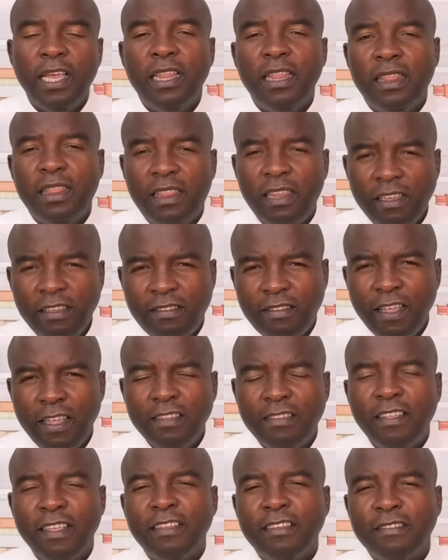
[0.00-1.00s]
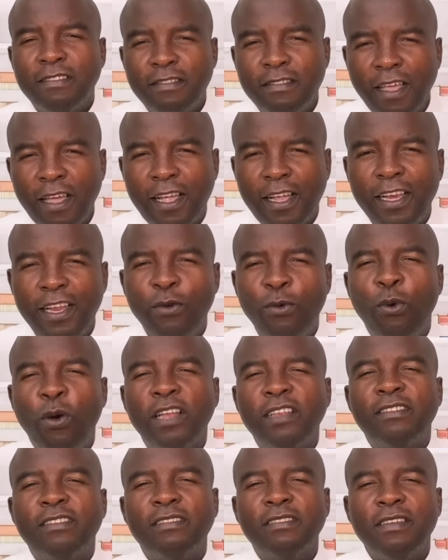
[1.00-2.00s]
This is exactly
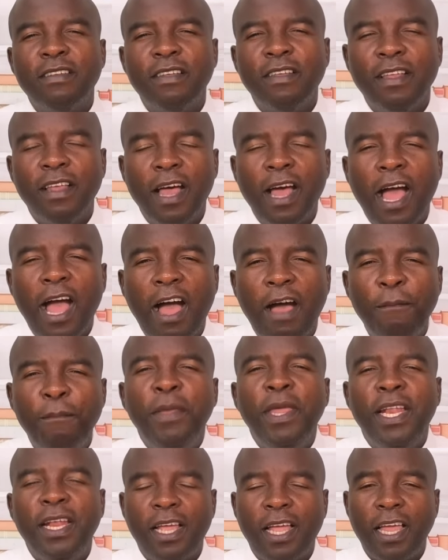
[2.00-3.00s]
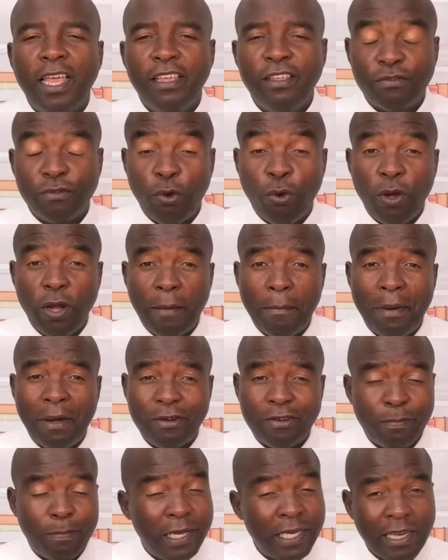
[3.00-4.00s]
what America is all
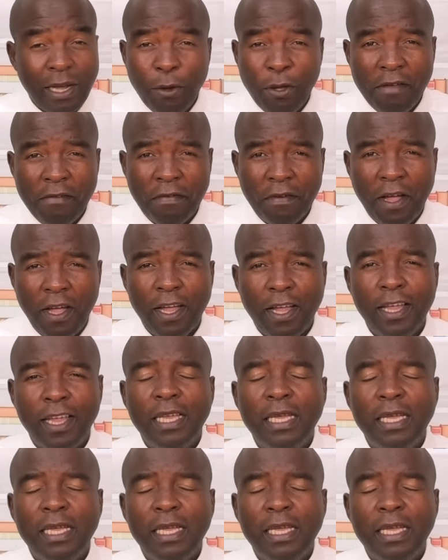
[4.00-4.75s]
about. But however,